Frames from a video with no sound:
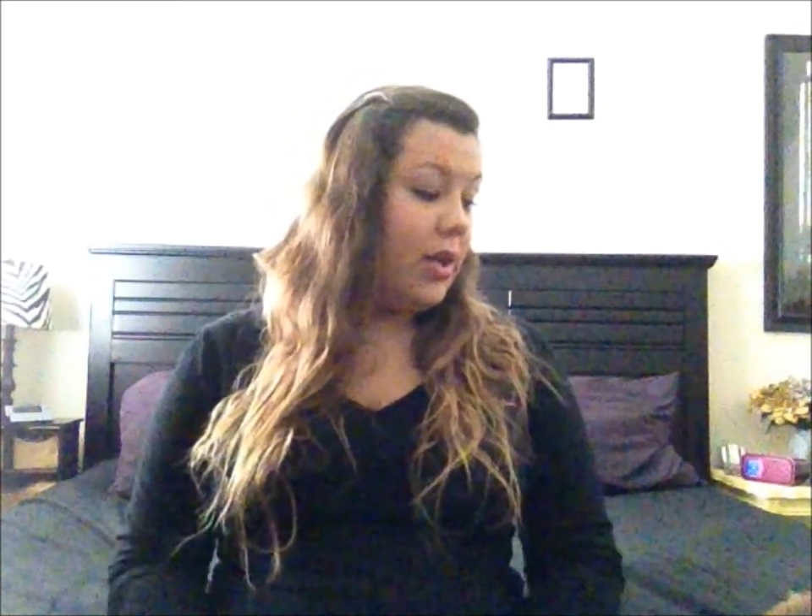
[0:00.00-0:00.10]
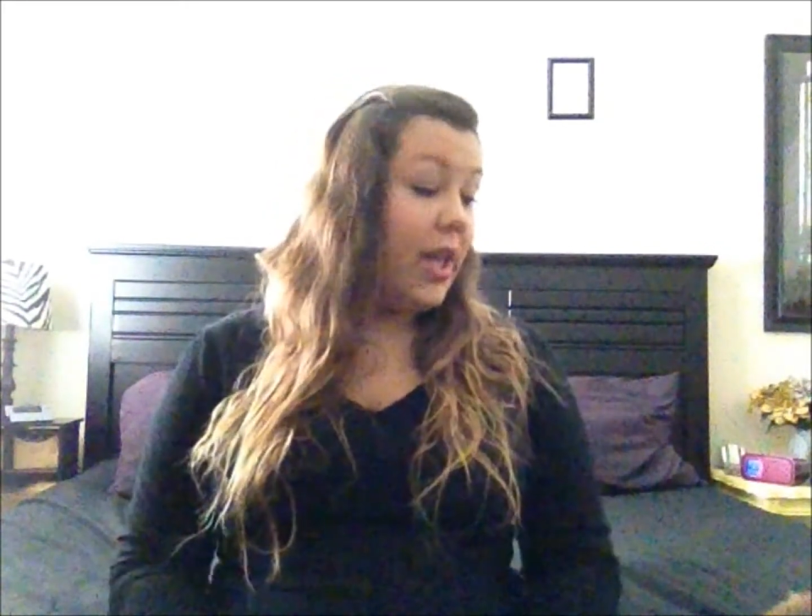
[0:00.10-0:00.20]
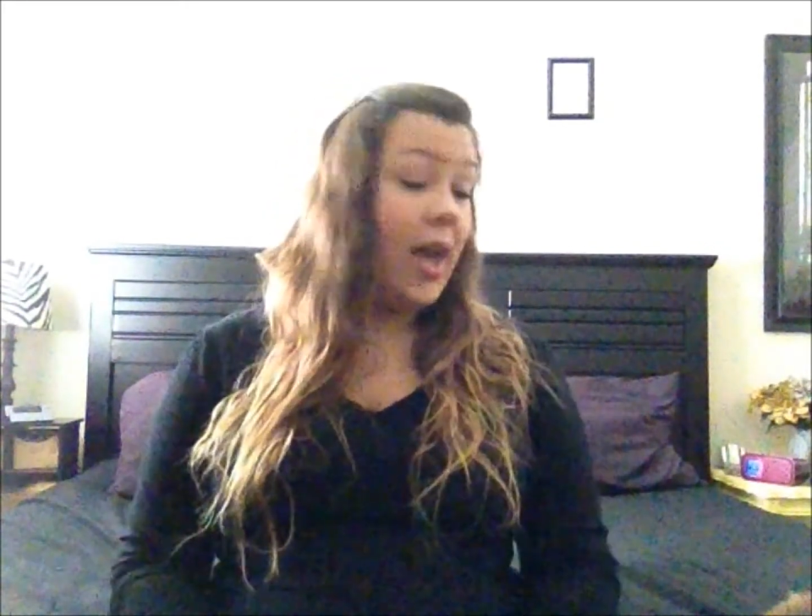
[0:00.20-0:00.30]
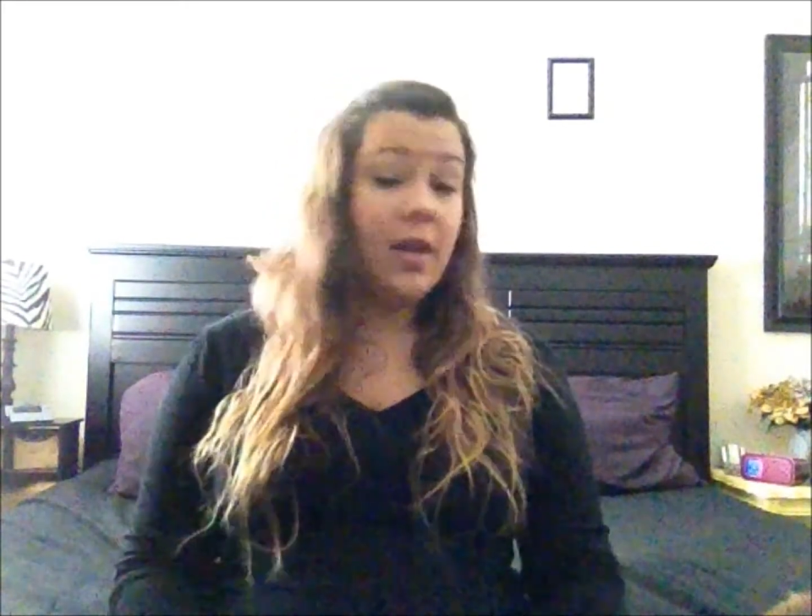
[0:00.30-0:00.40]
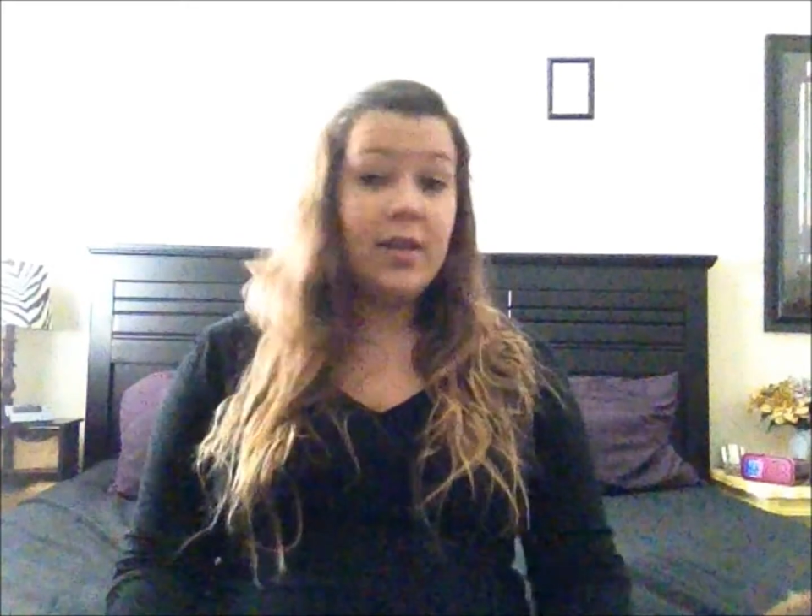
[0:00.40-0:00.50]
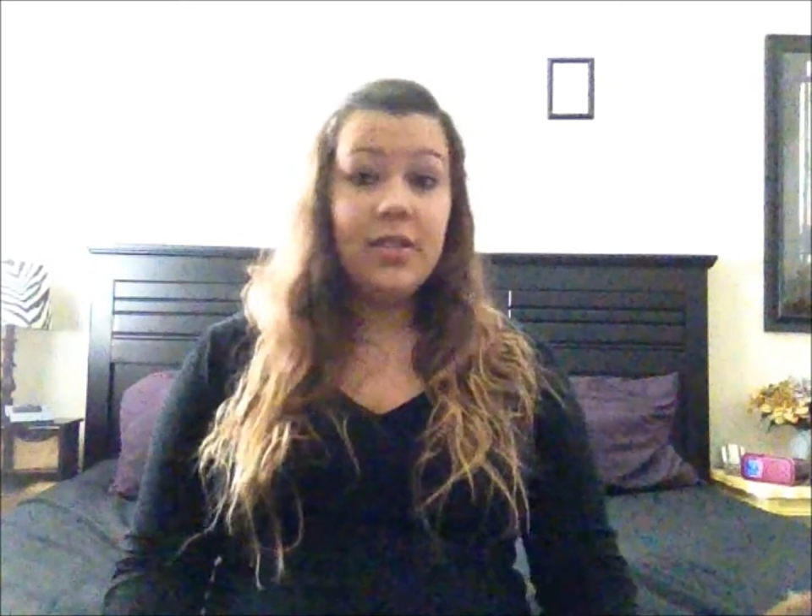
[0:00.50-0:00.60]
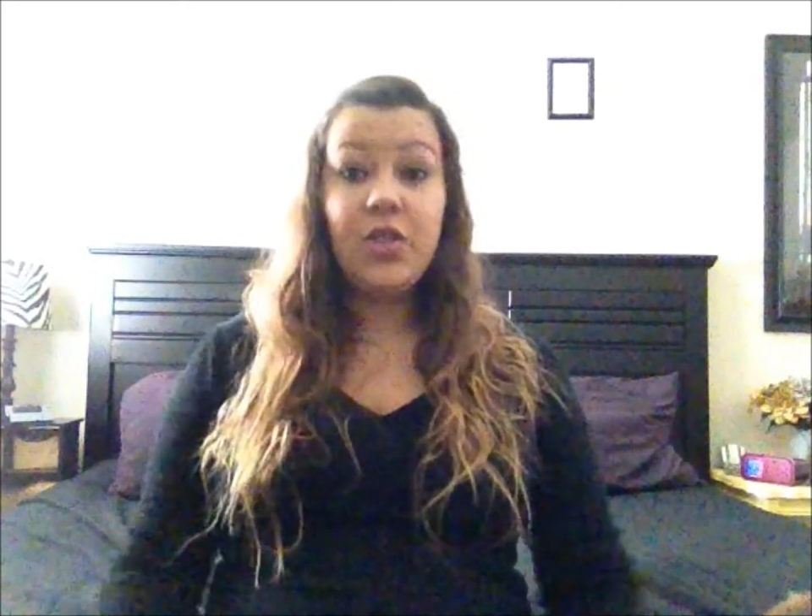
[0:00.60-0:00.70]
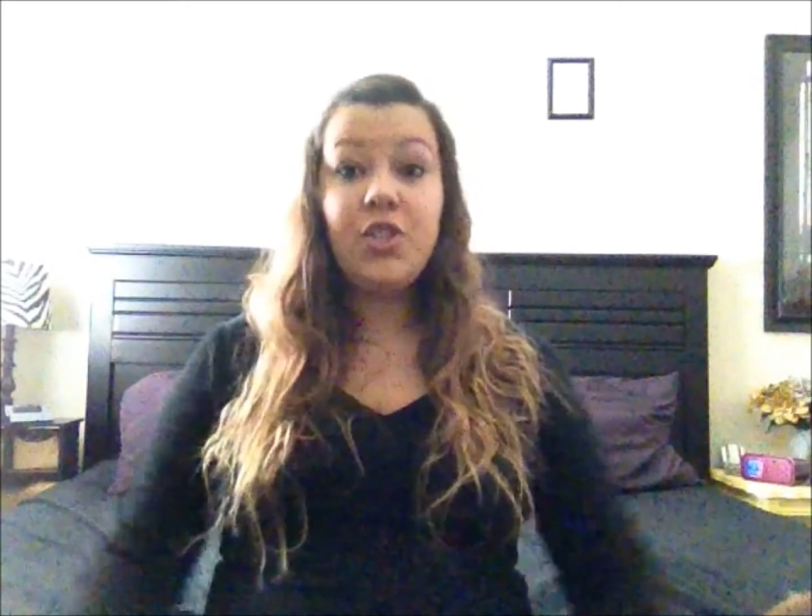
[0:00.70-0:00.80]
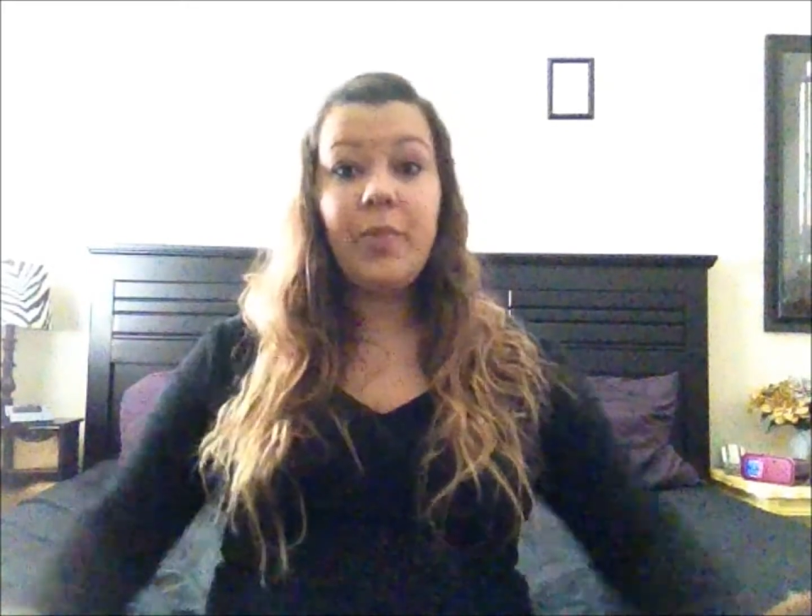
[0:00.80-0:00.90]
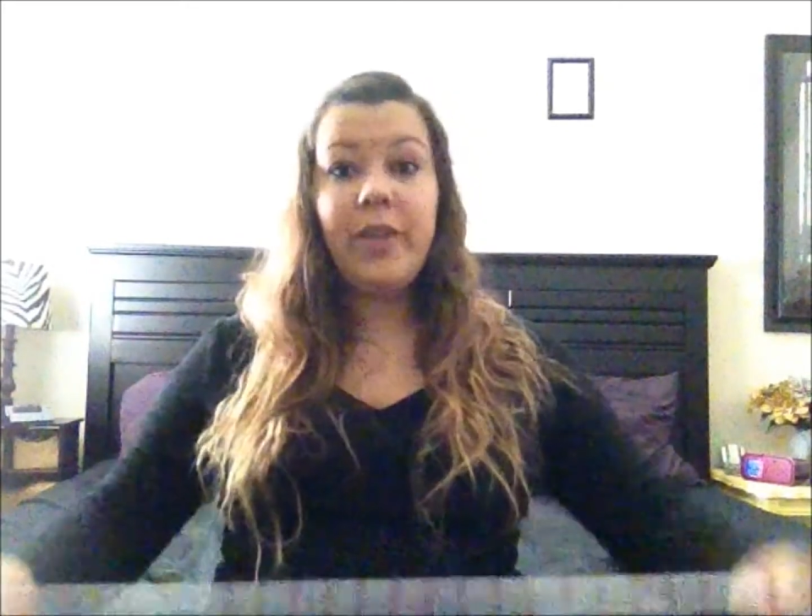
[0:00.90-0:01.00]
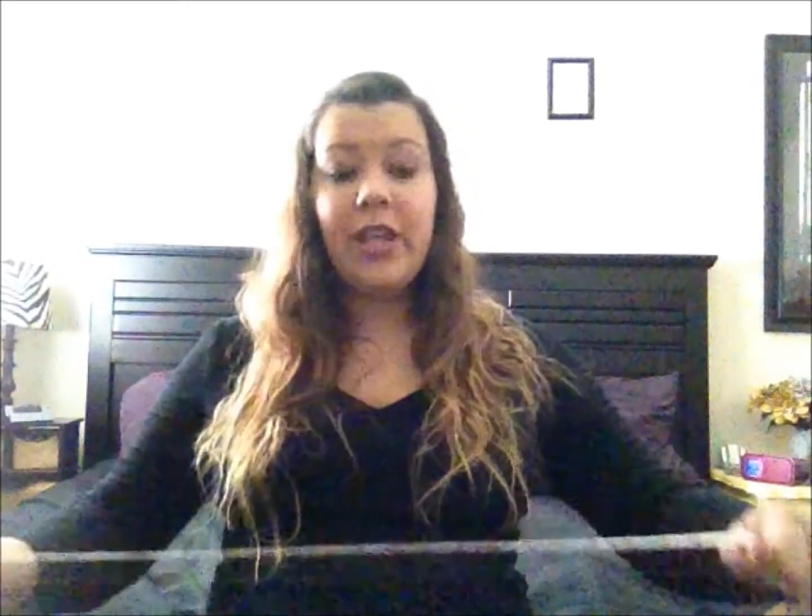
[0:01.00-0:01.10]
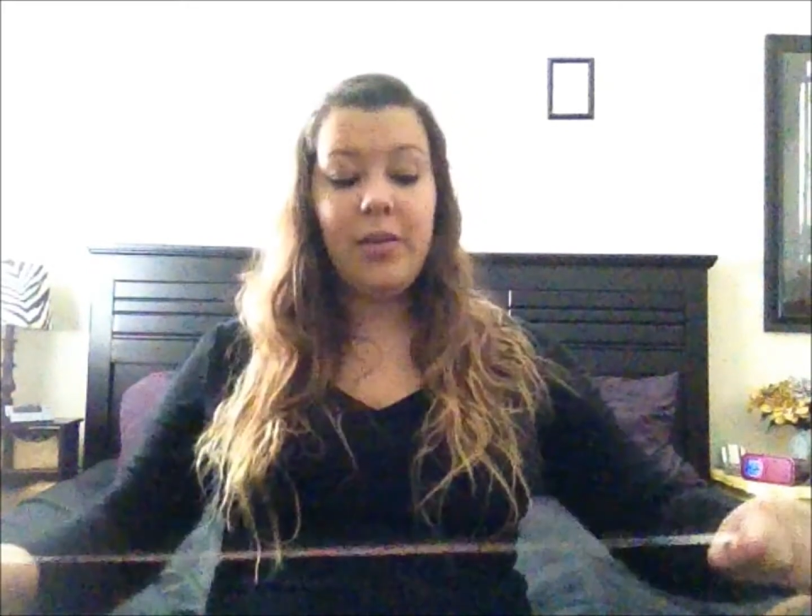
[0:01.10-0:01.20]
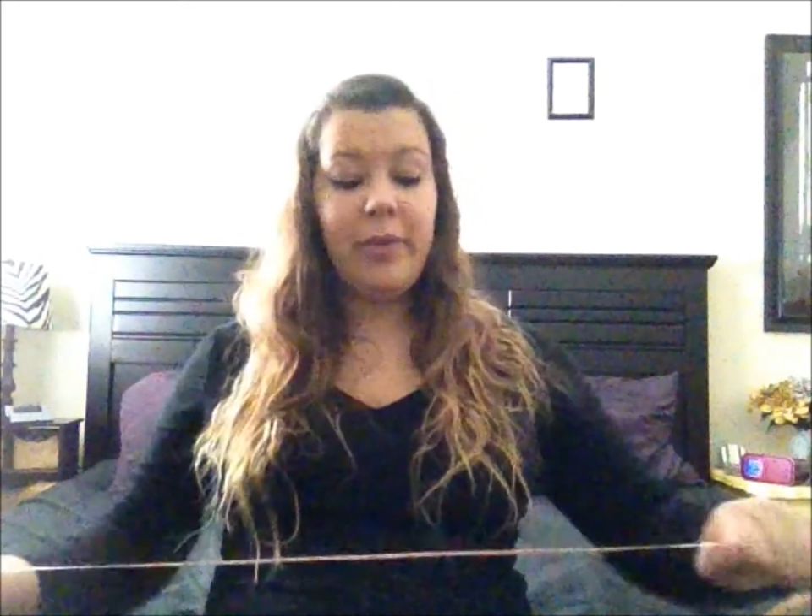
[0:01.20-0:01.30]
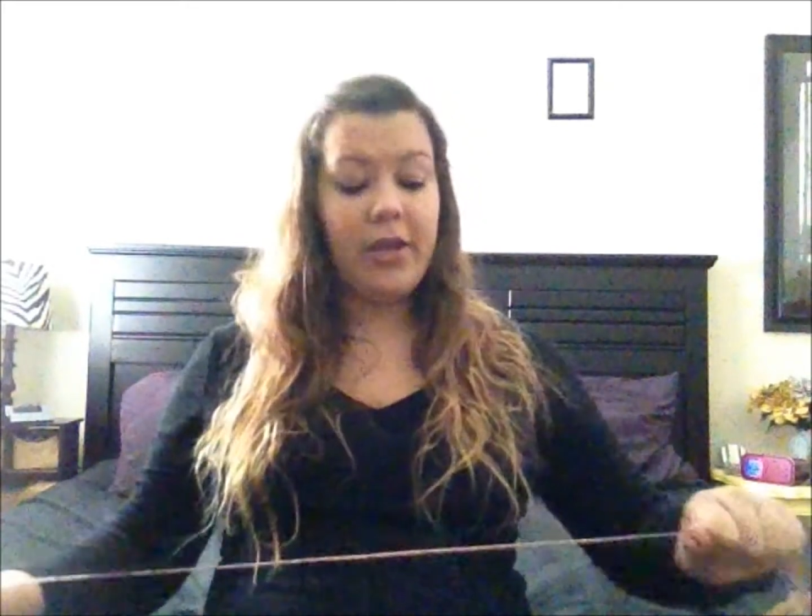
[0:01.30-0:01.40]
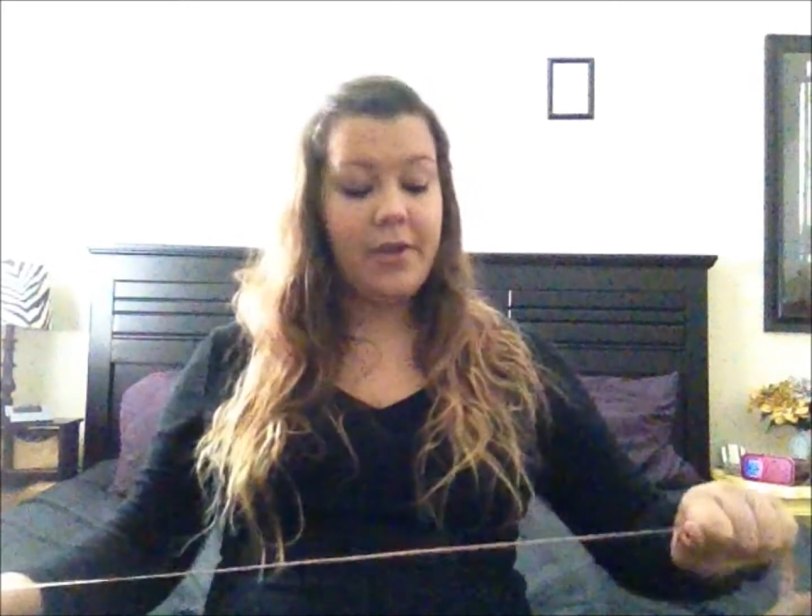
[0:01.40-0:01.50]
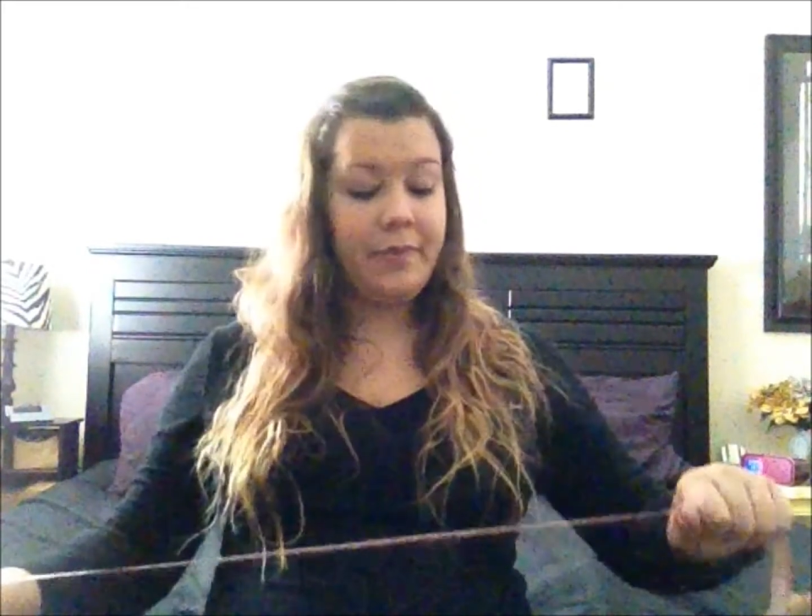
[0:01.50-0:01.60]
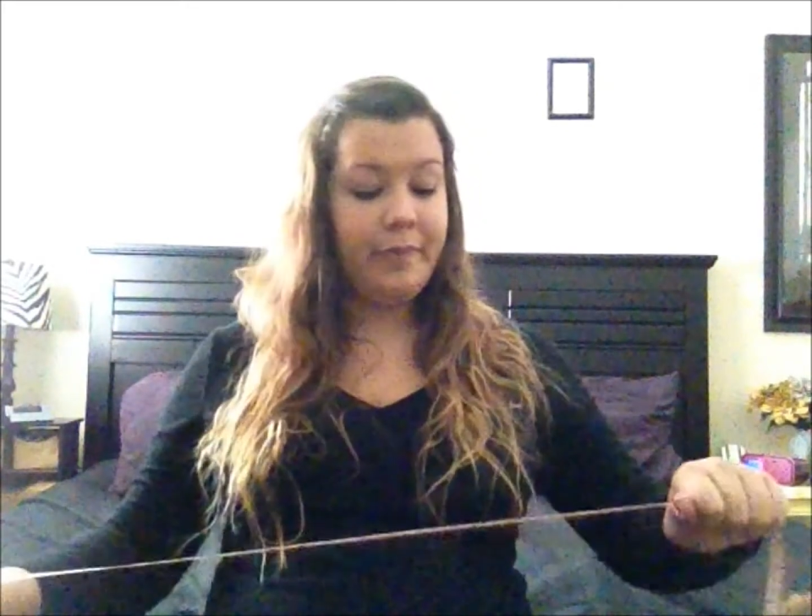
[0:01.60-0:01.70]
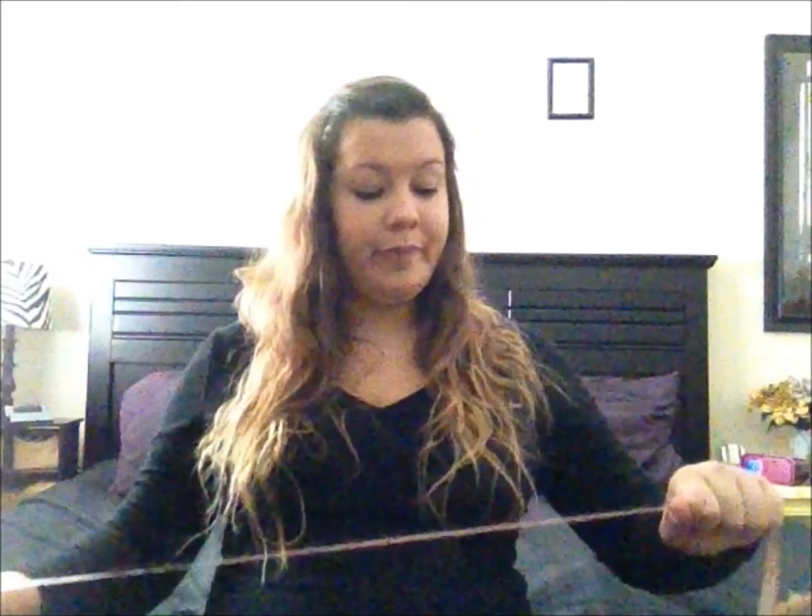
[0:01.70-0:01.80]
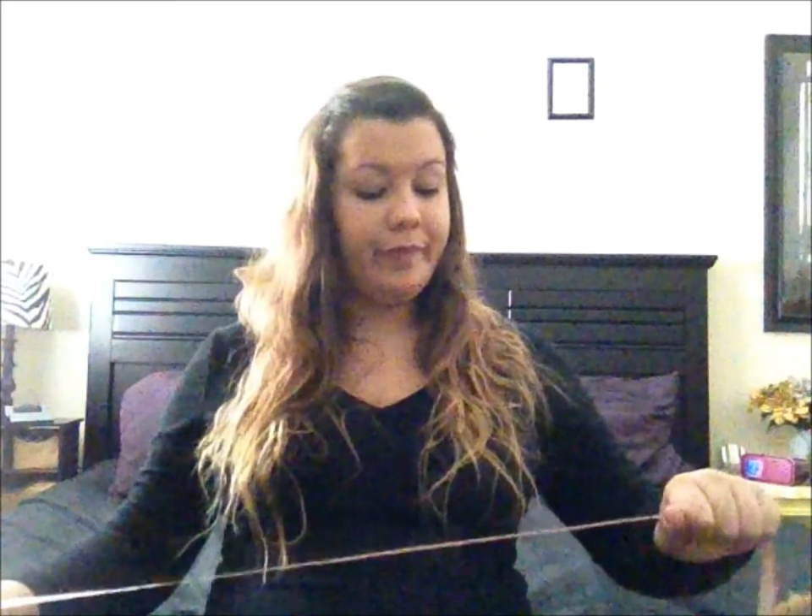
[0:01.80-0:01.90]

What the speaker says: Yeah, so I should be getting bigger.